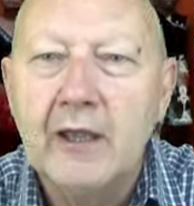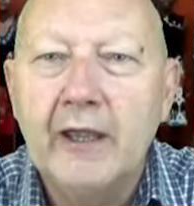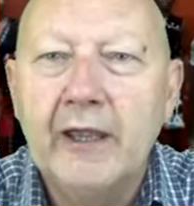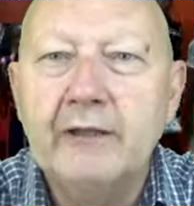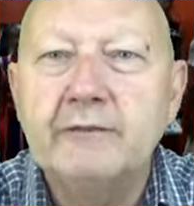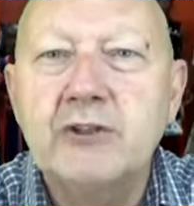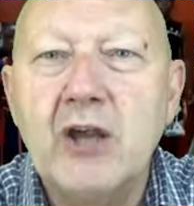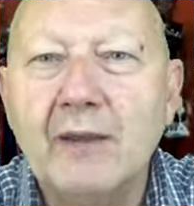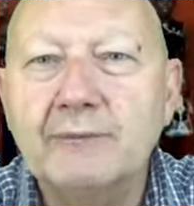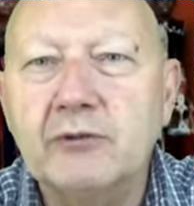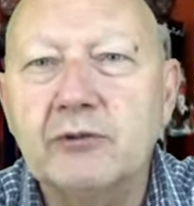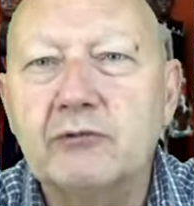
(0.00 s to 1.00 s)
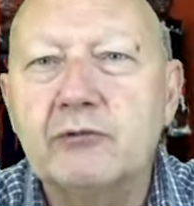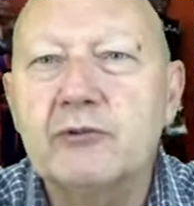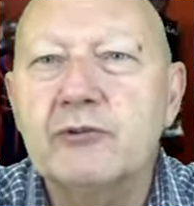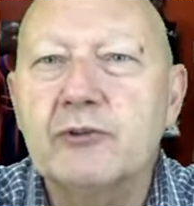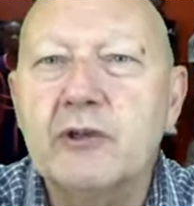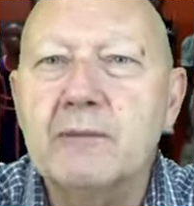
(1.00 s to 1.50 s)
In chapter 2 and
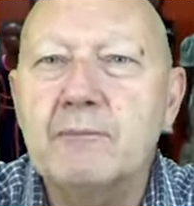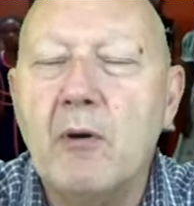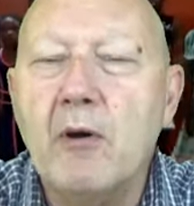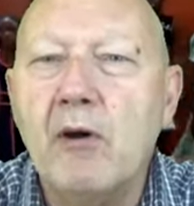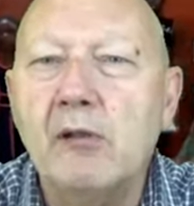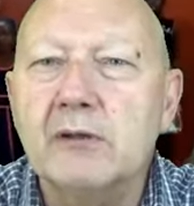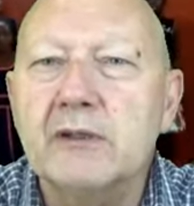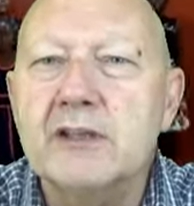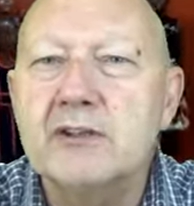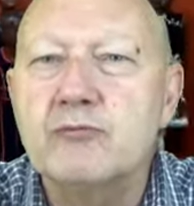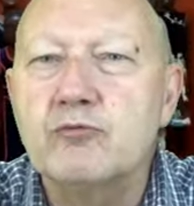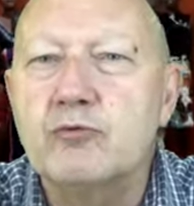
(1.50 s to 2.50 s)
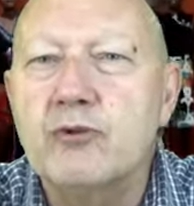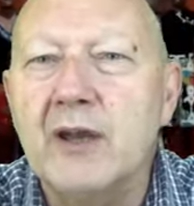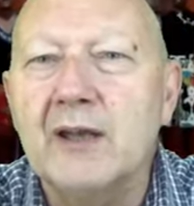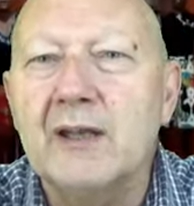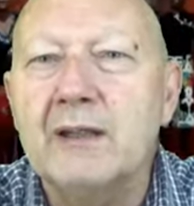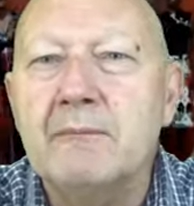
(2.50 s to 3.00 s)
3, Paul is
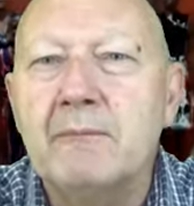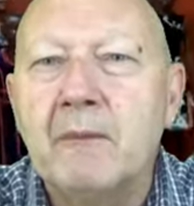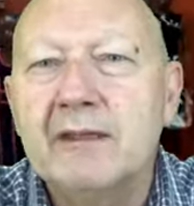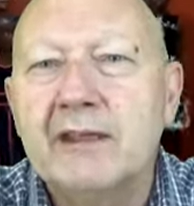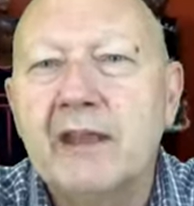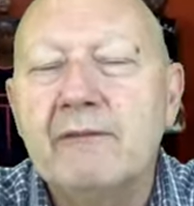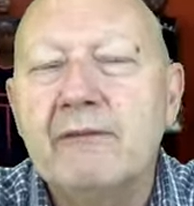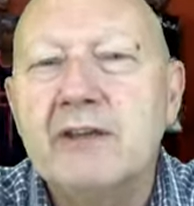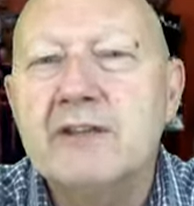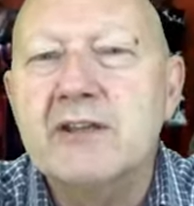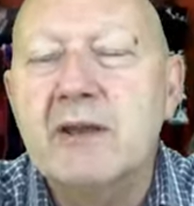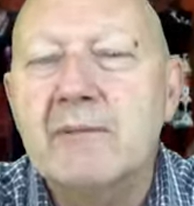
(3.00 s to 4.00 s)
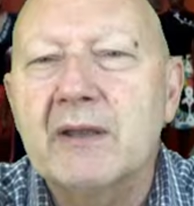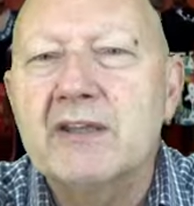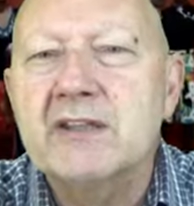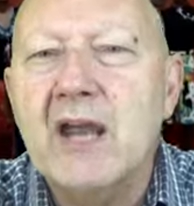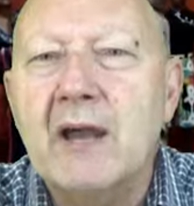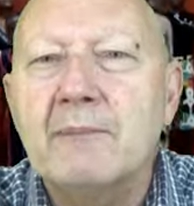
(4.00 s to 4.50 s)
really giving some
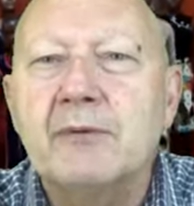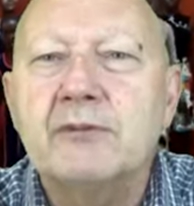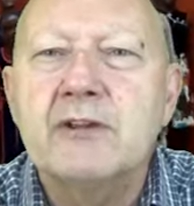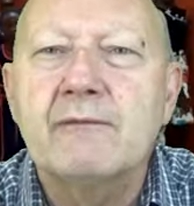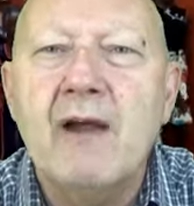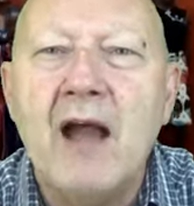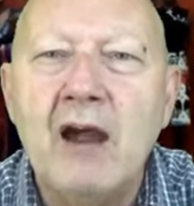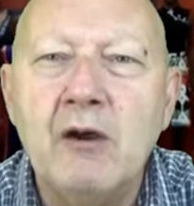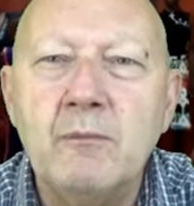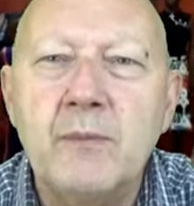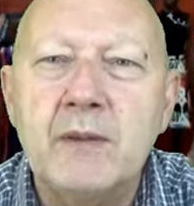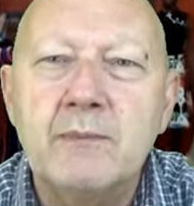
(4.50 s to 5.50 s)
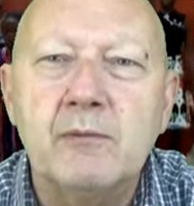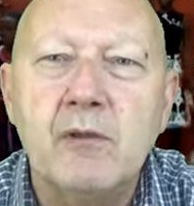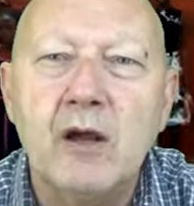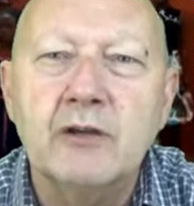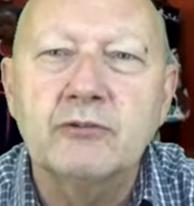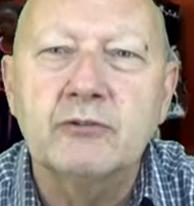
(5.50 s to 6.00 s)
examples of how people
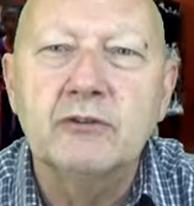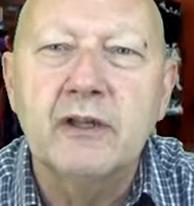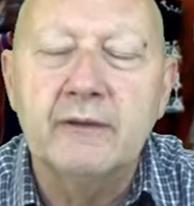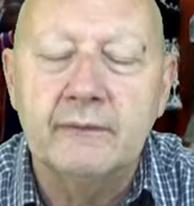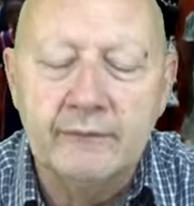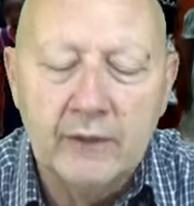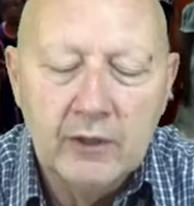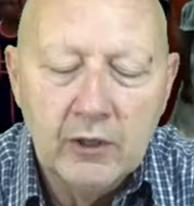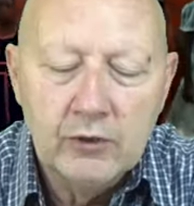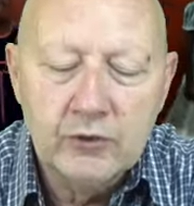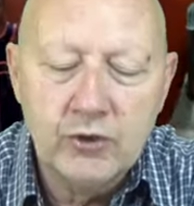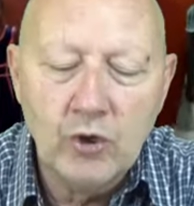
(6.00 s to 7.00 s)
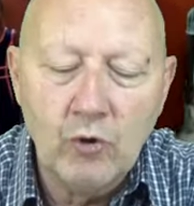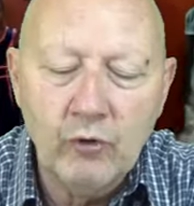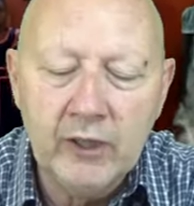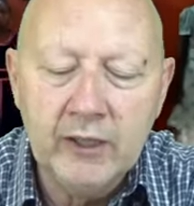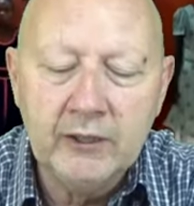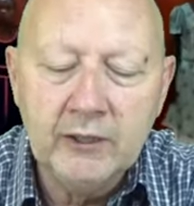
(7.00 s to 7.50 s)
are to live,
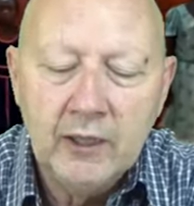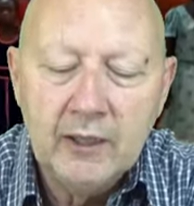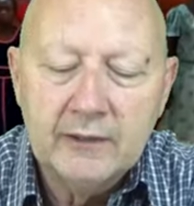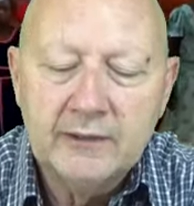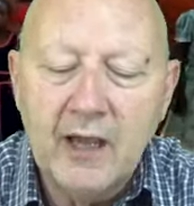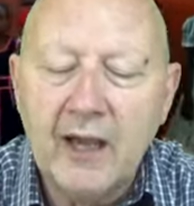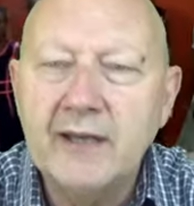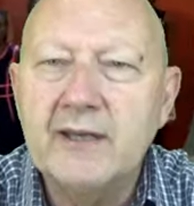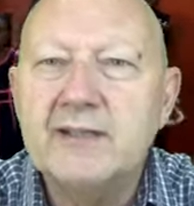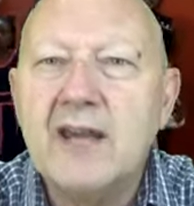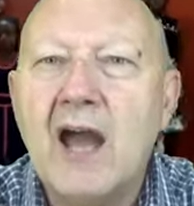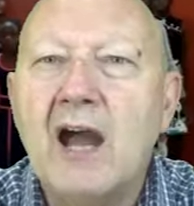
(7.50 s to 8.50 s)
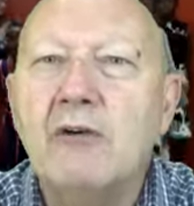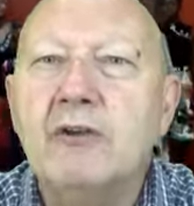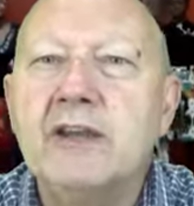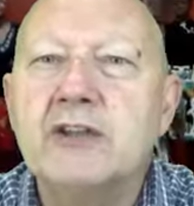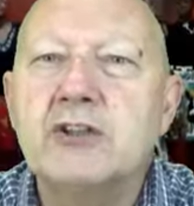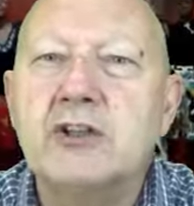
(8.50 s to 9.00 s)
showing Titus how
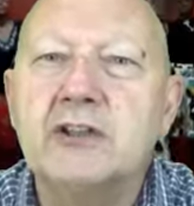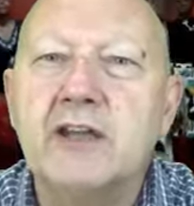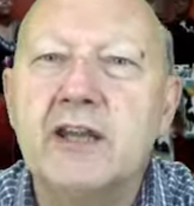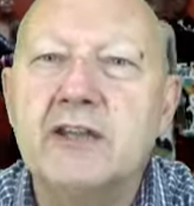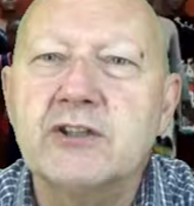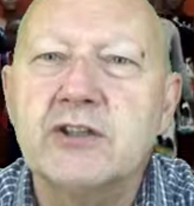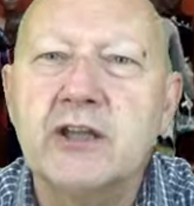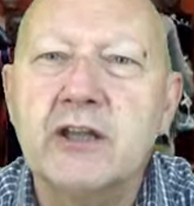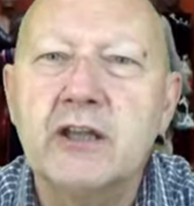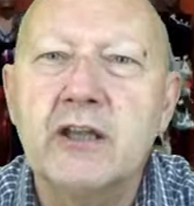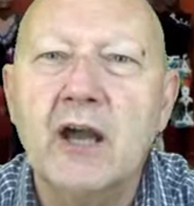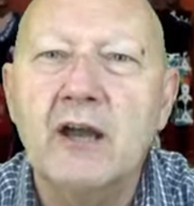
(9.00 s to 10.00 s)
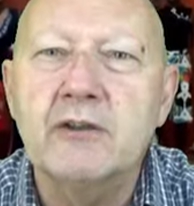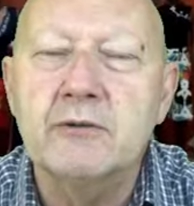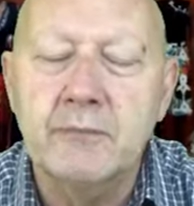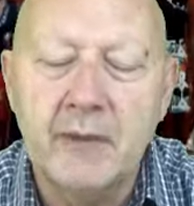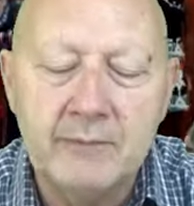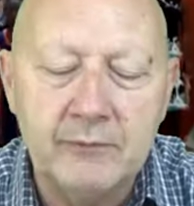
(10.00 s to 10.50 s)
he should teach the other
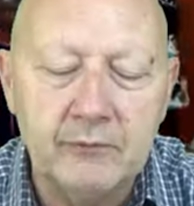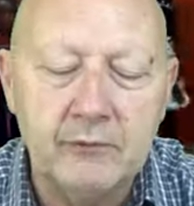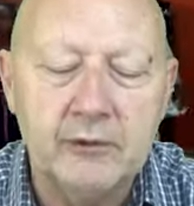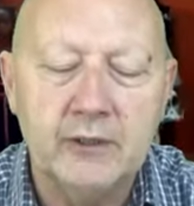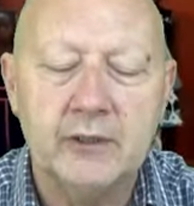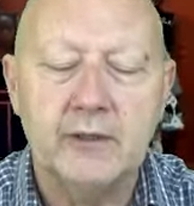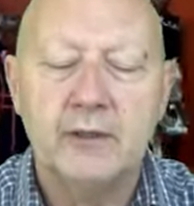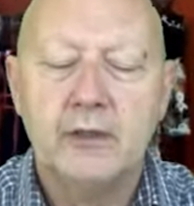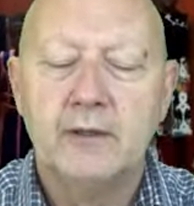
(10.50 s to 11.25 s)
people, the,